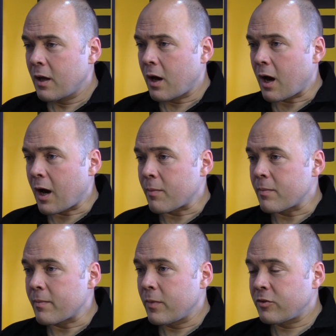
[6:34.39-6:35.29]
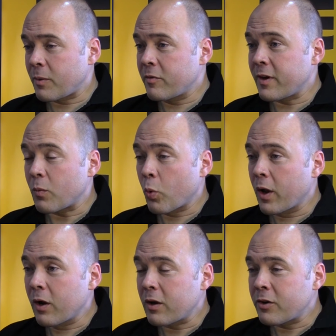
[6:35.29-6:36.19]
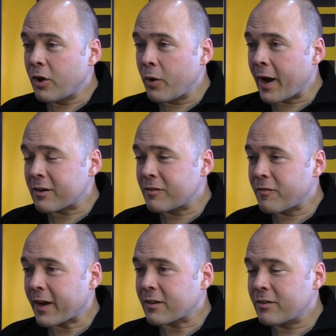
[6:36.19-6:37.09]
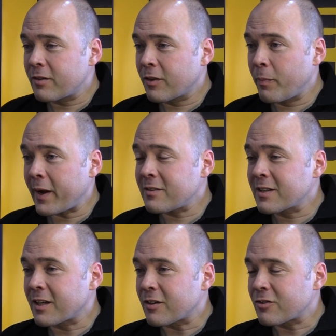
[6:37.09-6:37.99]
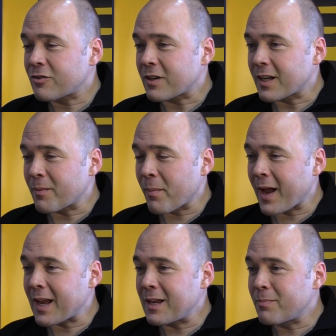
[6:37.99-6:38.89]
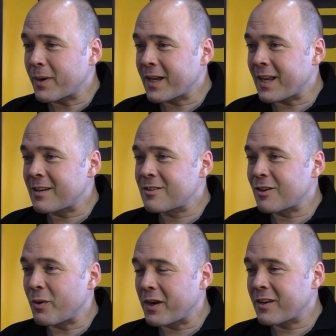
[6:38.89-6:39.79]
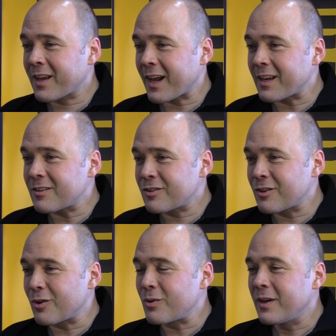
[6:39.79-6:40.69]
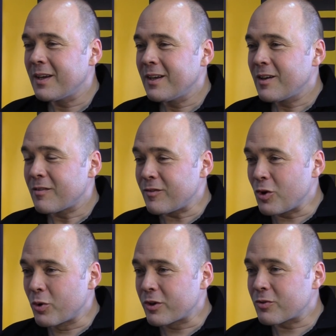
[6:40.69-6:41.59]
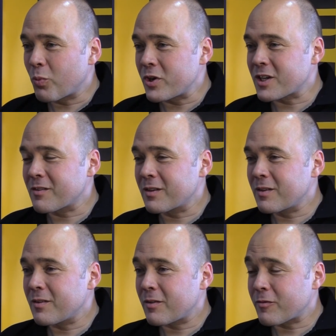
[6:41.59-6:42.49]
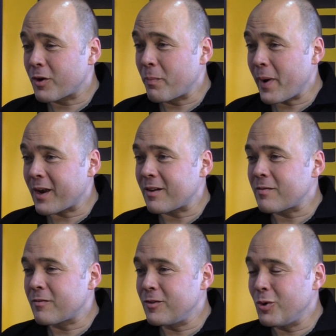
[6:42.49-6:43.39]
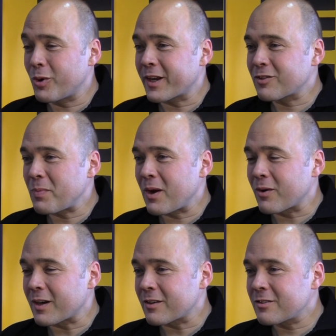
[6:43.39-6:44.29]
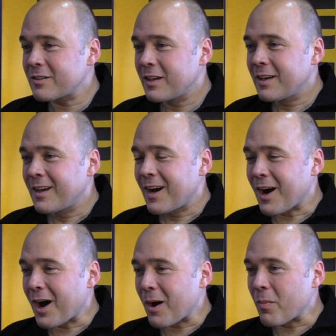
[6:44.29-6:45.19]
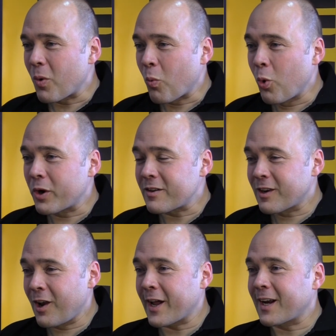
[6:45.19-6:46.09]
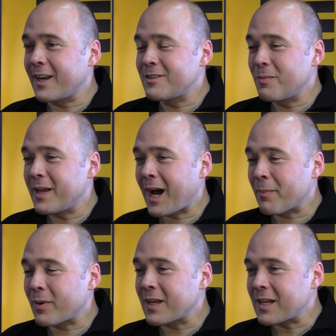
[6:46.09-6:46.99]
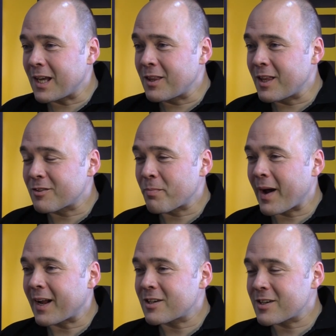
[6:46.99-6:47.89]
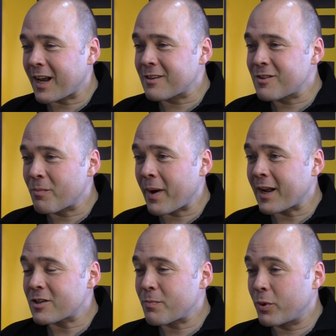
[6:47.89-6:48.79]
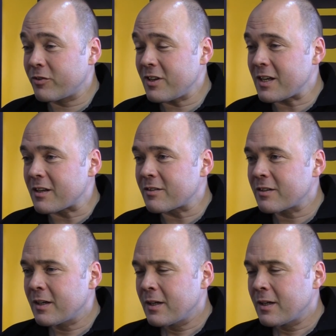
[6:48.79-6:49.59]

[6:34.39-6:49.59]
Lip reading: Some of it will no doubt affect the betting industry. It may begin to indicate to viewers wishing for a better viewer experience what is likely to be happening in this match as the match proceeds.